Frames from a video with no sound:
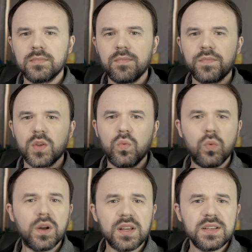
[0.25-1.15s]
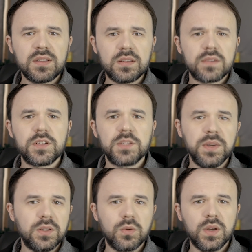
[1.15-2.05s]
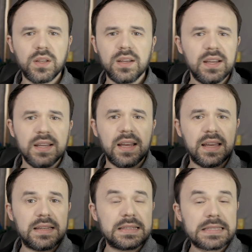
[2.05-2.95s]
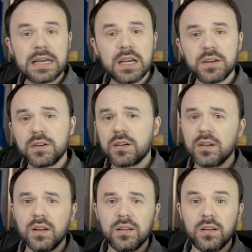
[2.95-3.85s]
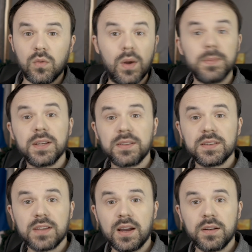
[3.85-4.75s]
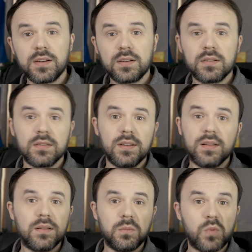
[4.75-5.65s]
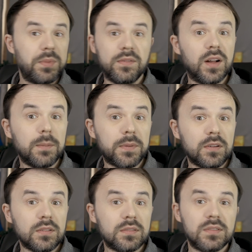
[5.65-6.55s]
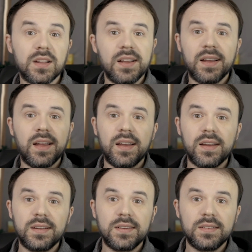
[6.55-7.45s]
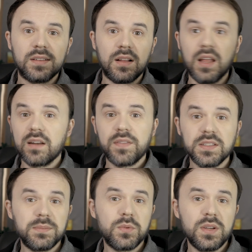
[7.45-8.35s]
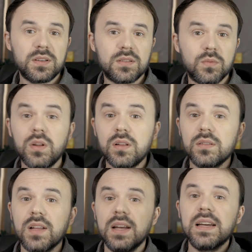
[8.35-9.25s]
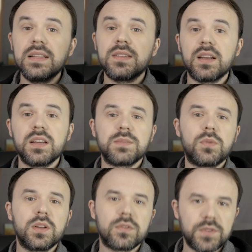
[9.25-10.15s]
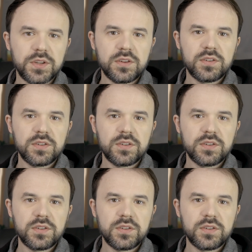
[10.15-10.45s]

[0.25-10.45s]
what is the difference between a designer, website designer, web developer, and a lot of things in between? Well, in today's Morning for Visionaries,